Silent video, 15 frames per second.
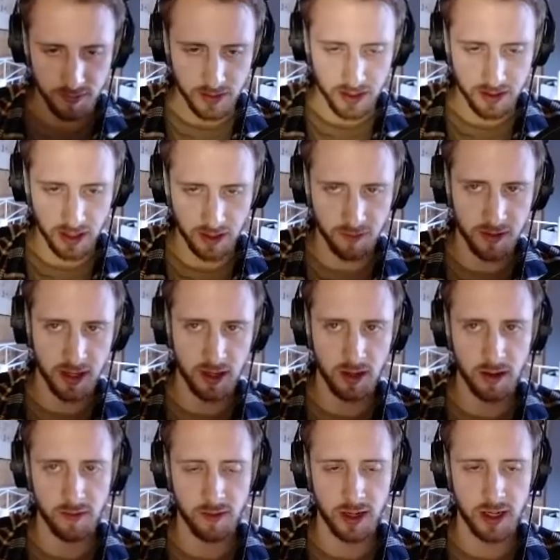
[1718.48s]
definitely a lot
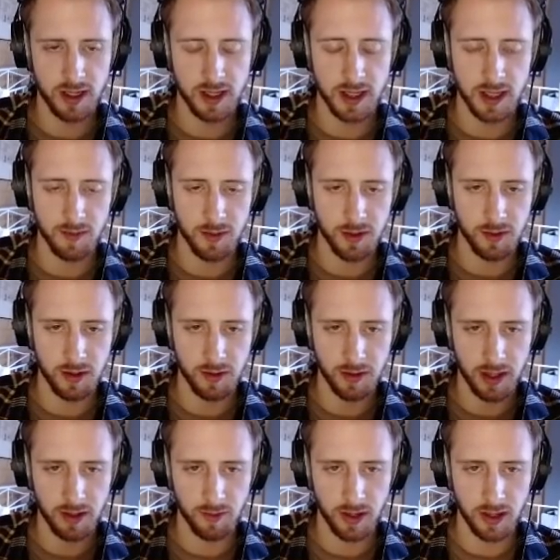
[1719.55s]
of credit to Team 2 the
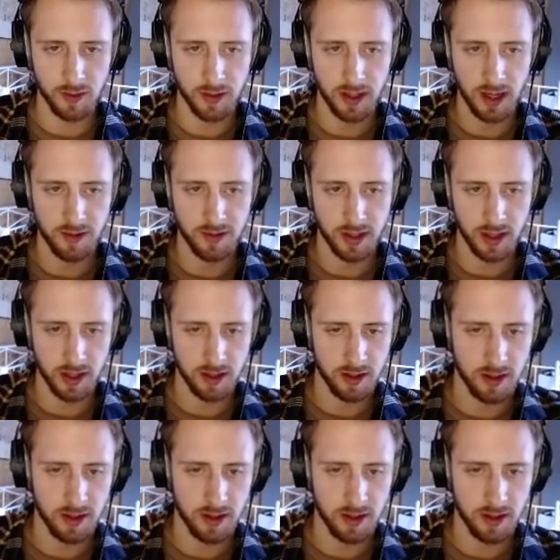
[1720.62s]
way they were diving there.